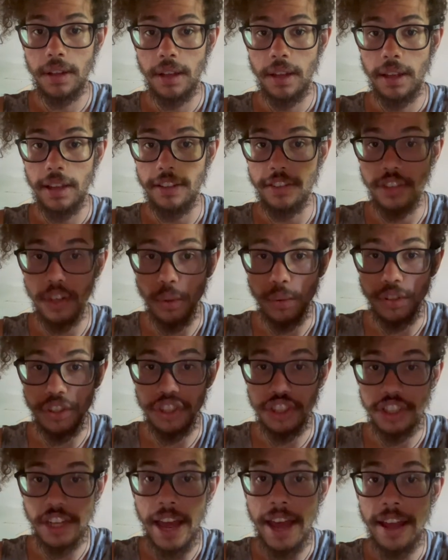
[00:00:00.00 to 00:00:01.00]
His own
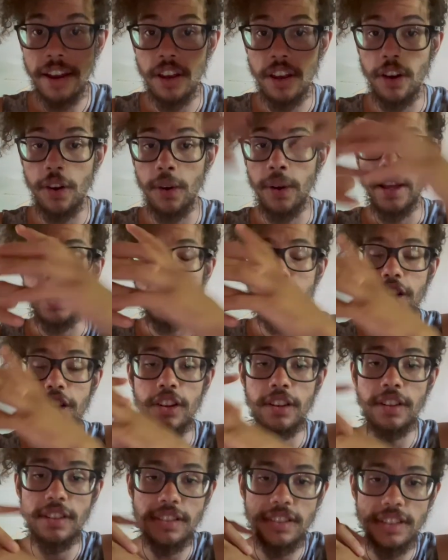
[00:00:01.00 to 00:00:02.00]
shadow. He
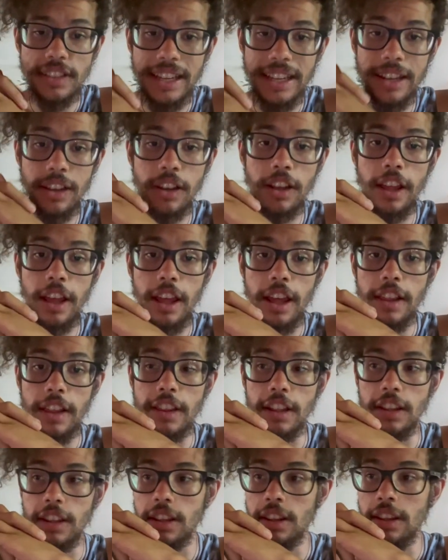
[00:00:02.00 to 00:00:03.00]
couldn't see
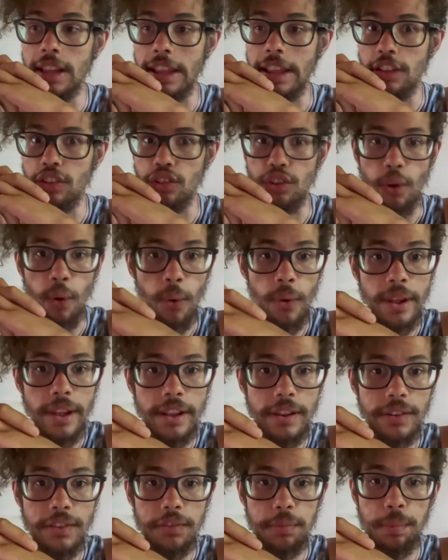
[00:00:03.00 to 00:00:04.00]
the like joy
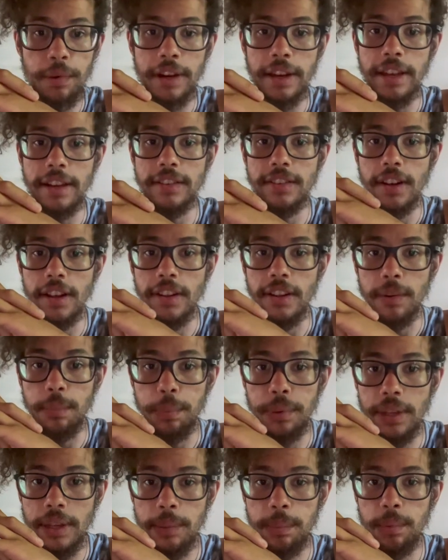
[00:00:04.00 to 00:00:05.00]
he was bringing to other
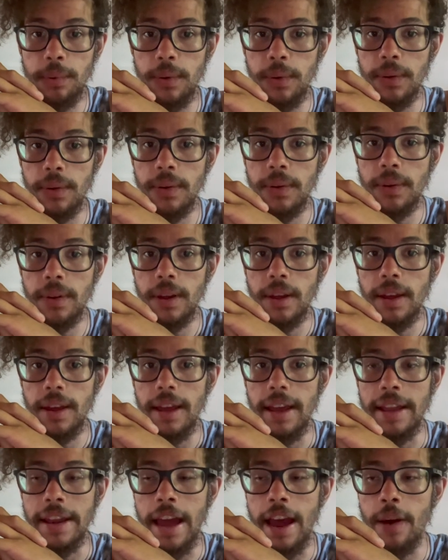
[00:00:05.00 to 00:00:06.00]
people
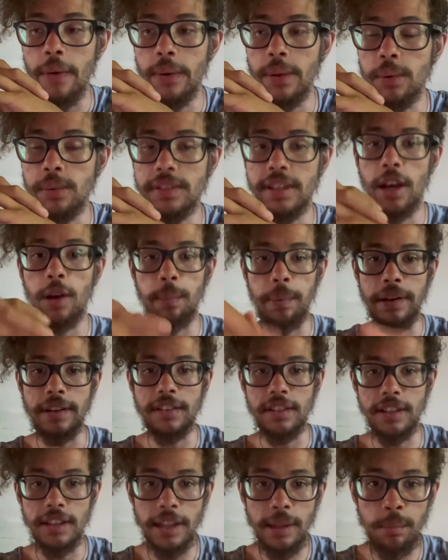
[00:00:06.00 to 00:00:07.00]
and how he was helping to
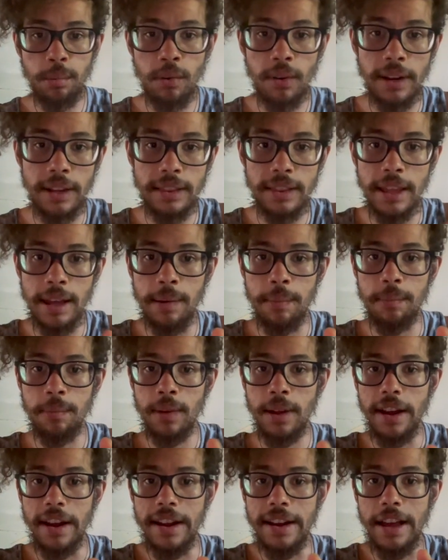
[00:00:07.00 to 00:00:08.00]
liberate them
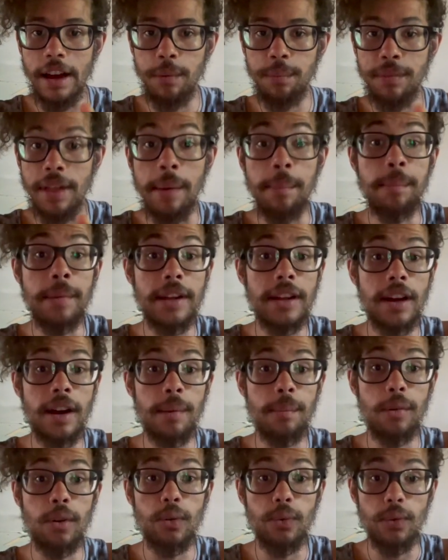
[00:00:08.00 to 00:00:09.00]
and help them
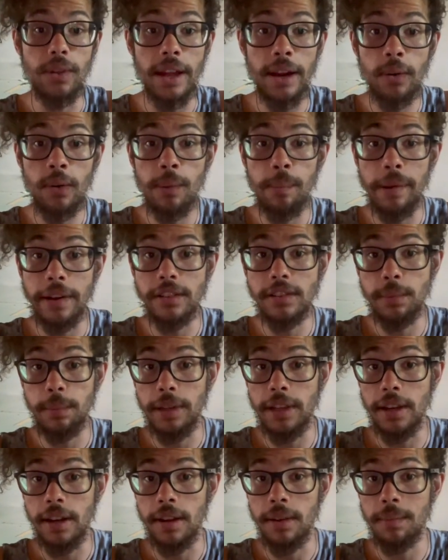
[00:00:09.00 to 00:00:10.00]
become who they were meant to
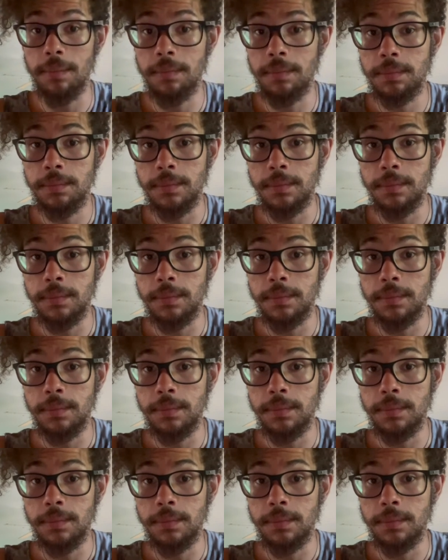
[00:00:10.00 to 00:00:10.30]
become.